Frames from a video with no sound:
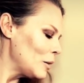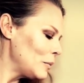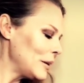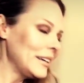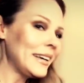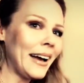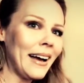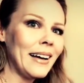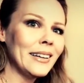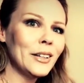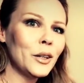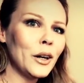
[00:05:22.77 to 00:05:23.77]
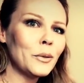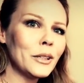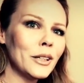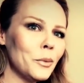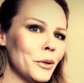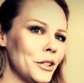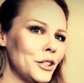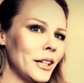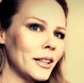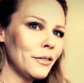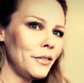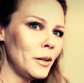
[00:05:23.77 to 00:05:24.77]
But yeah, you know, I really
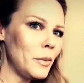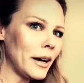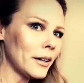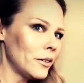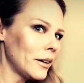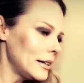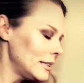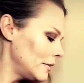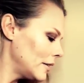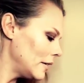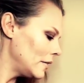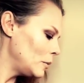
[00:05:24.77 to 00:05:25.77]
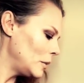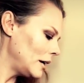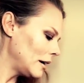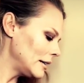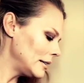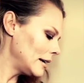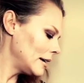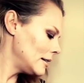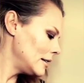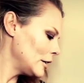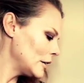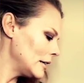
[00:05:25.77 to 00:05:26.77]
appreciate the feedback you guys have given me. I take it
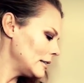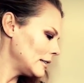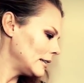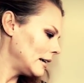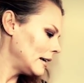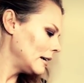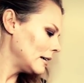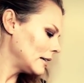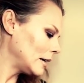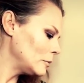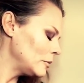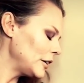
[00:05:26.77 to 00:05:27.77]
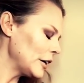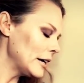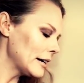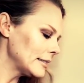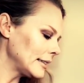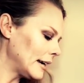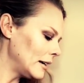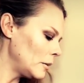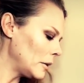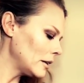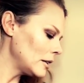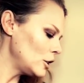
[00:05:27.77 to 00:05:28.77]
seriously. I'm very excited
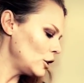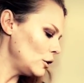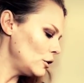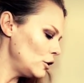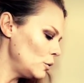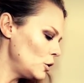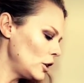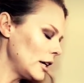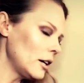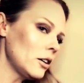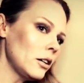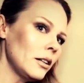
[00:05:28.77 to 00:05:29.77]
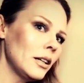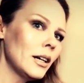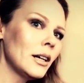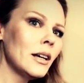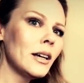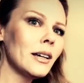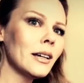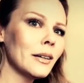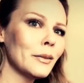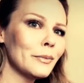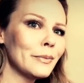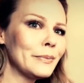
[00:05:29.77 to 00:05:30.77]
about this YouTube channel.
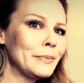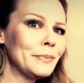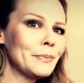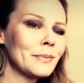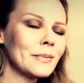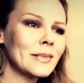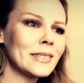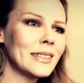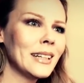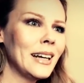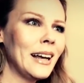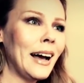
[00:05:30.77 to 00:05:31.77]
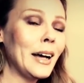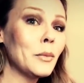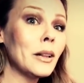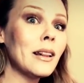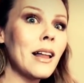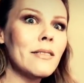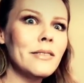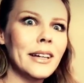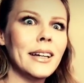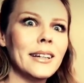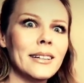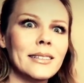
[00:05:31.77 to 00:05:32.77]
I'm
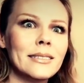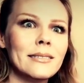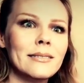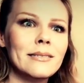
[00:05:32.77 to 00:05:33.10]
loving